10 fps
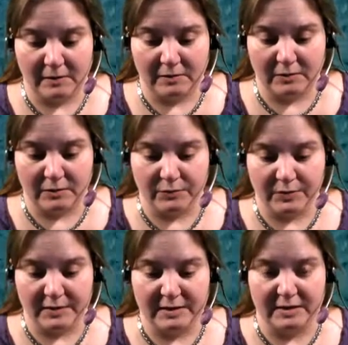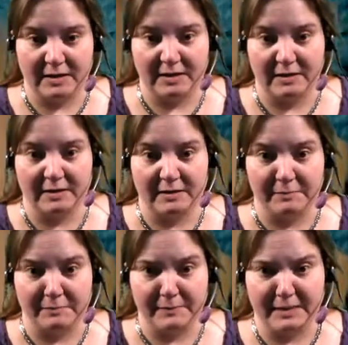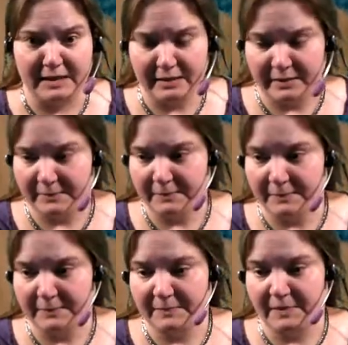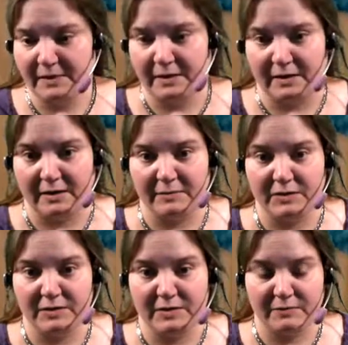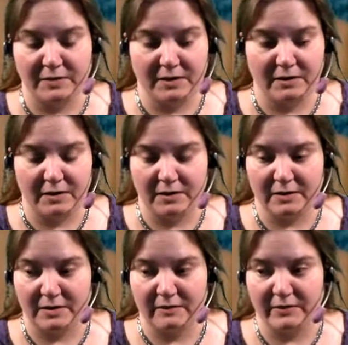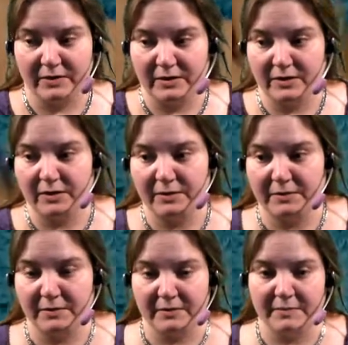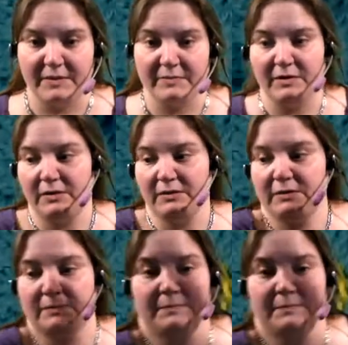turquoise, and mint. And I'm using Red Heart Comfort yarn, the big balls.